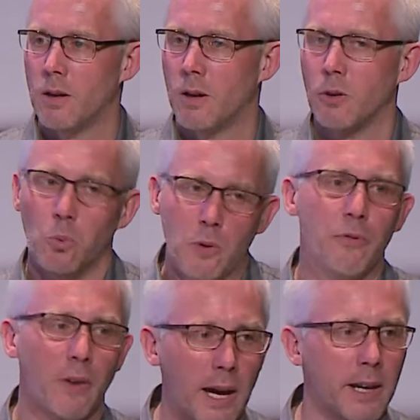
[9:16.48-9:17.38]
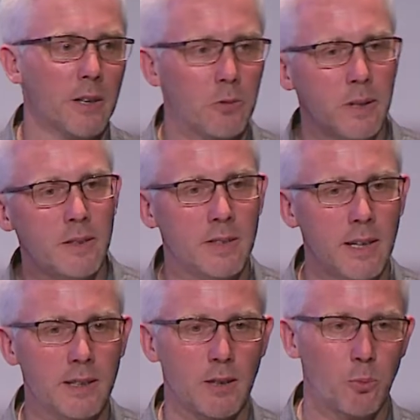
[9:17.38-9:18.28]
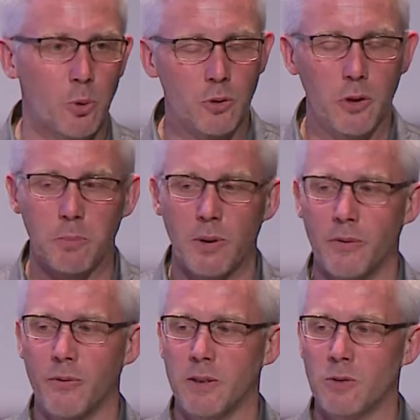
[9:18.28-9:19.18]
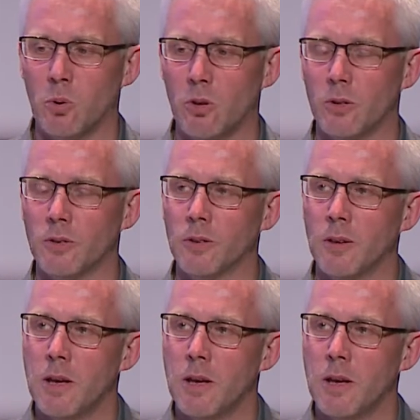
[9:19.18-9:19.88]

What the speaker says: you would find and reset it what your preference was.